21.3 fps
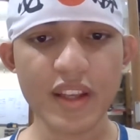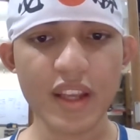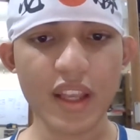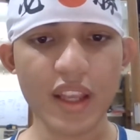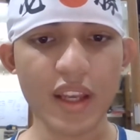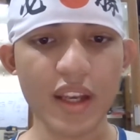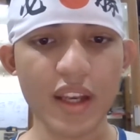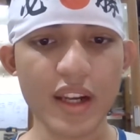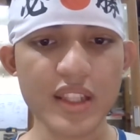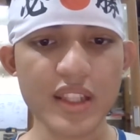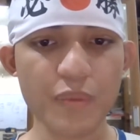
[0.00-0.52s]

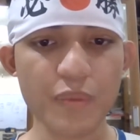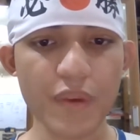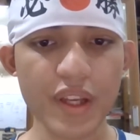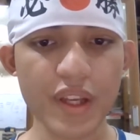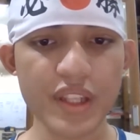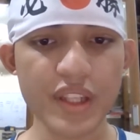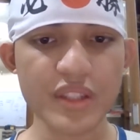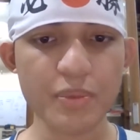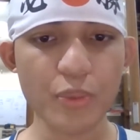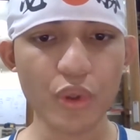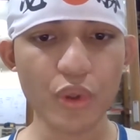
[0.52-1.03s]
It runs very
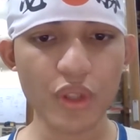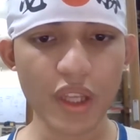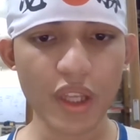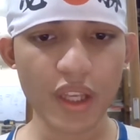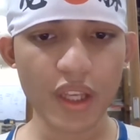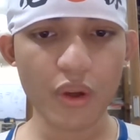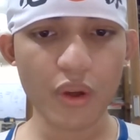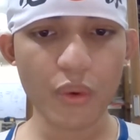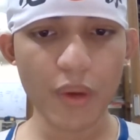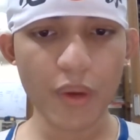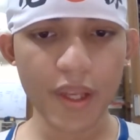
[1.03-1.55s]
smooth
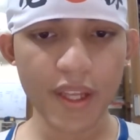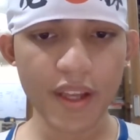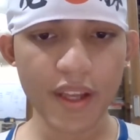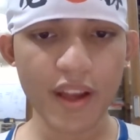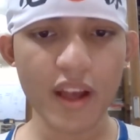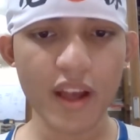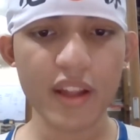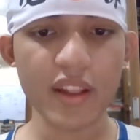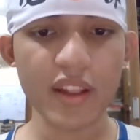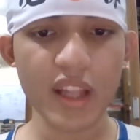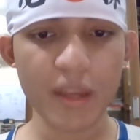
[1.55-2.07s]
and quick,
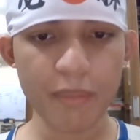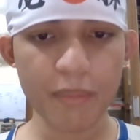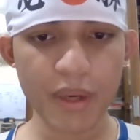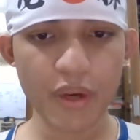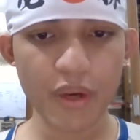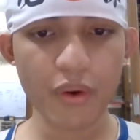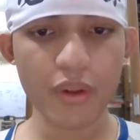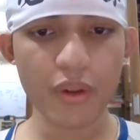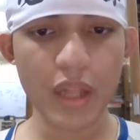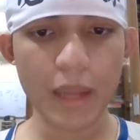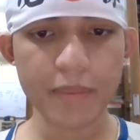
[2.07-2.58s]
unlike my
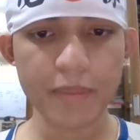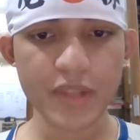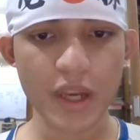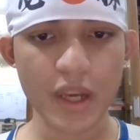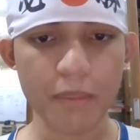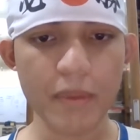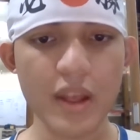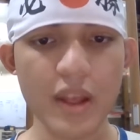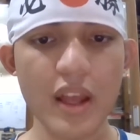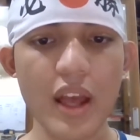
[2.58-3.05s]
old laptop.